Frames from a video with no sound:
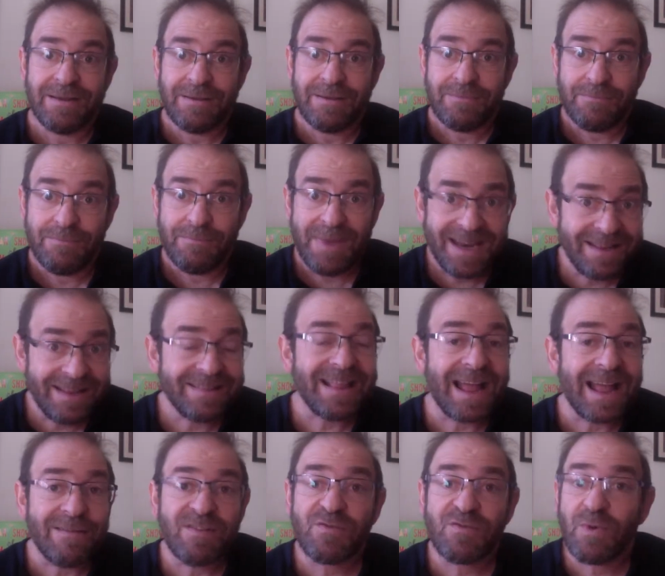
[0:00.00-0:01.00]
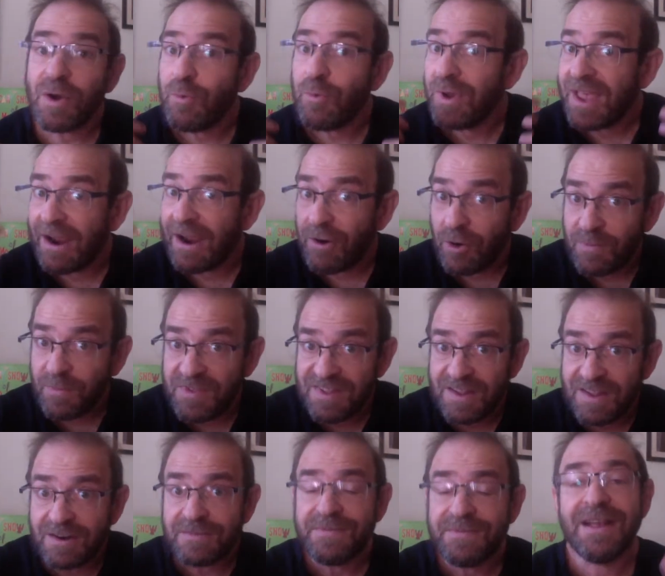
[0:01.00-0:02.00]
Many times when we are
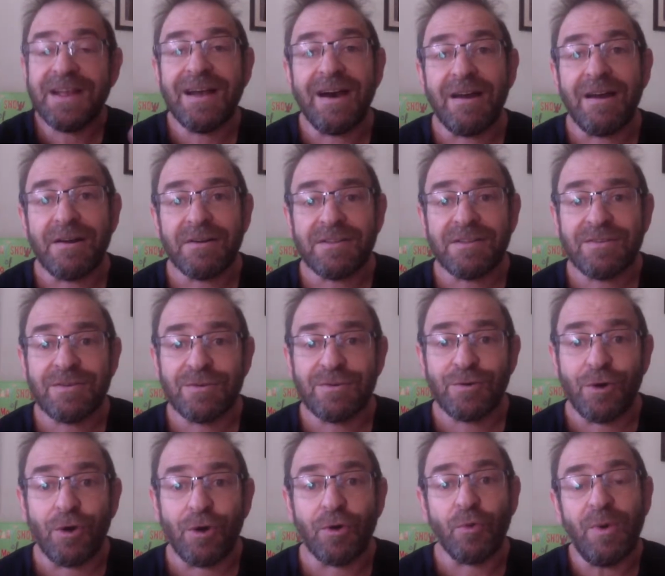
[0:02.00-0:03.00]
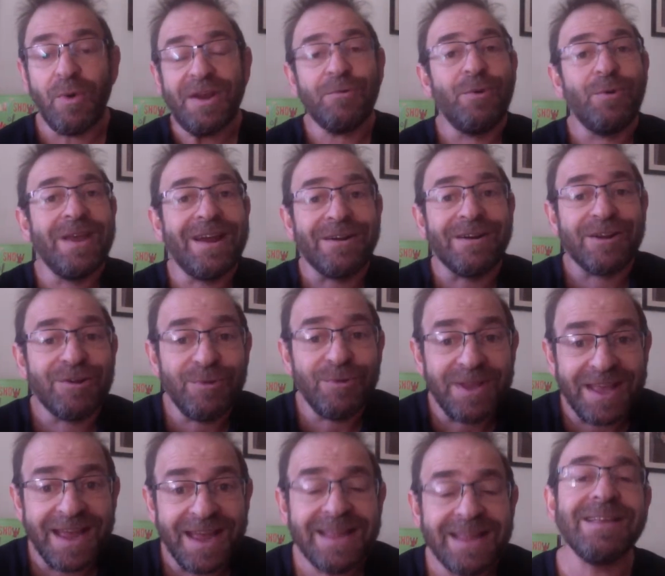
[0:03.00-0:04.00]
observing art or when we are
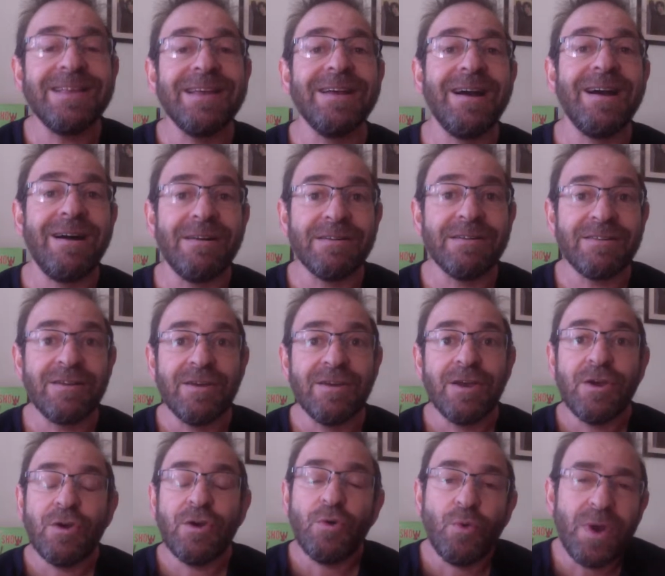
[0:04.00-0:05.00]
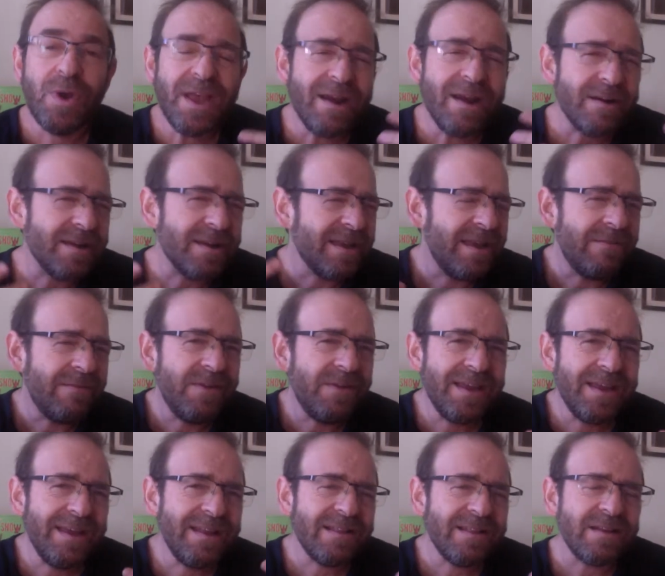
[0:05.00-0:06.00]
creating art, we are giving
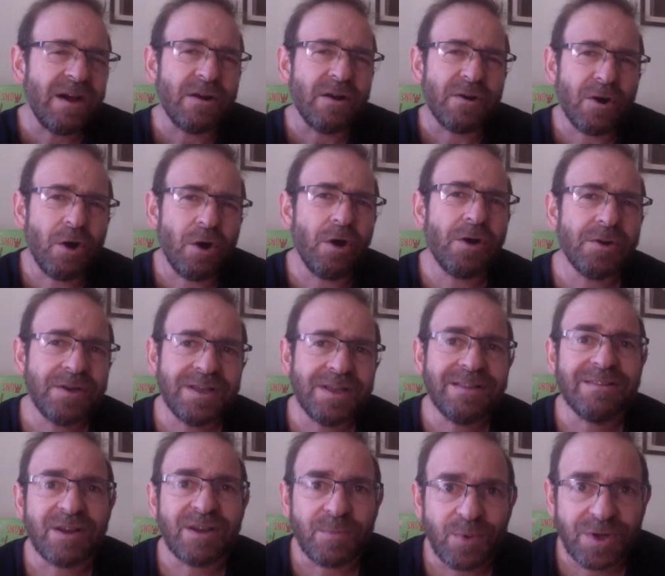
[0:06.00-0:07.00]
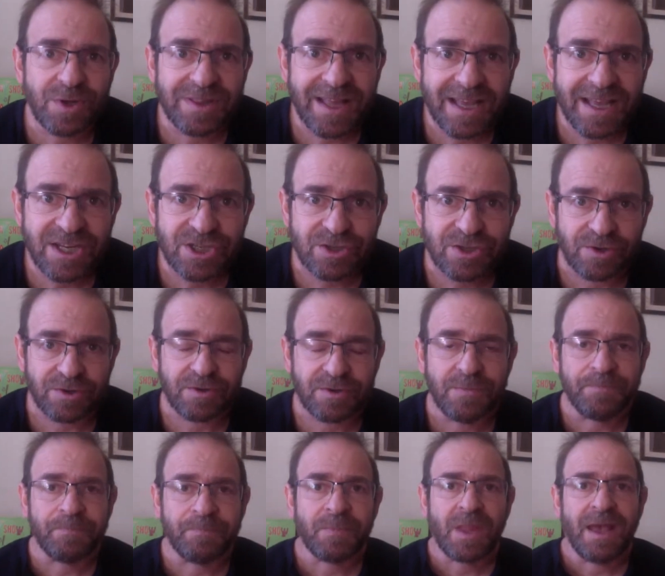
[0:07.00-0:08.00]
it our own interpretation,
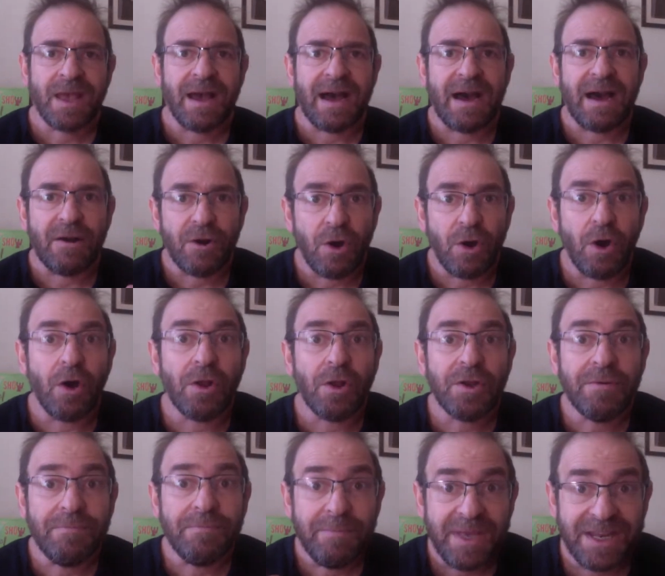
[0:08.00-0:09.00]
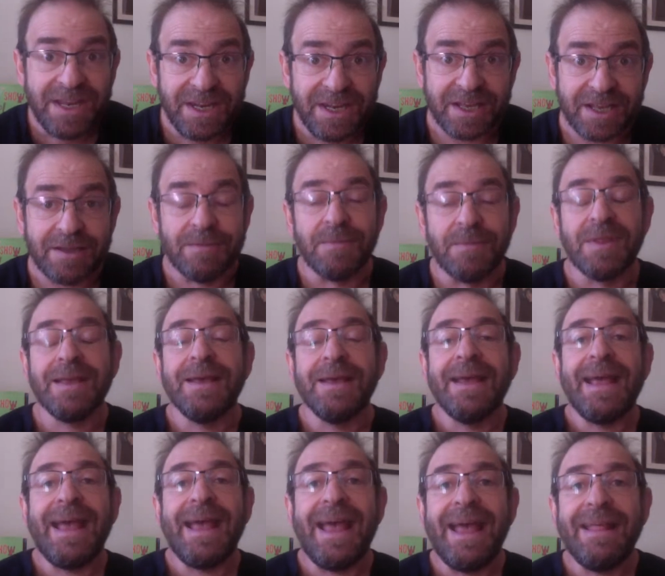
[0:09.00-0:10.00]
our own meaning.
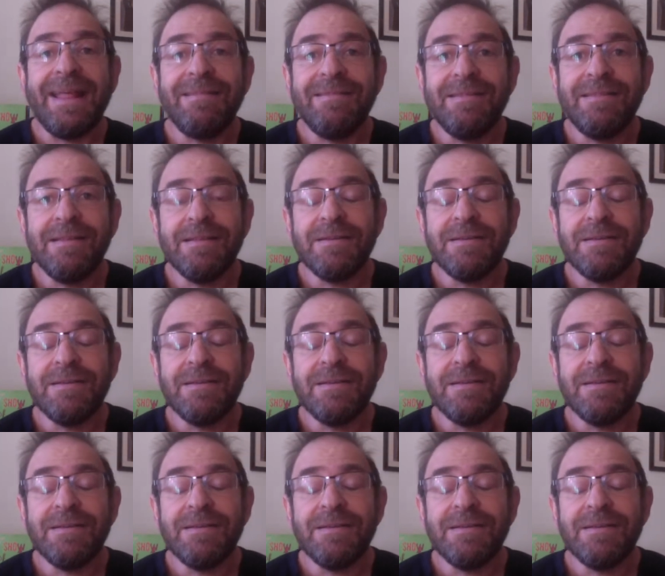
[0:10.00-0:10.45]
And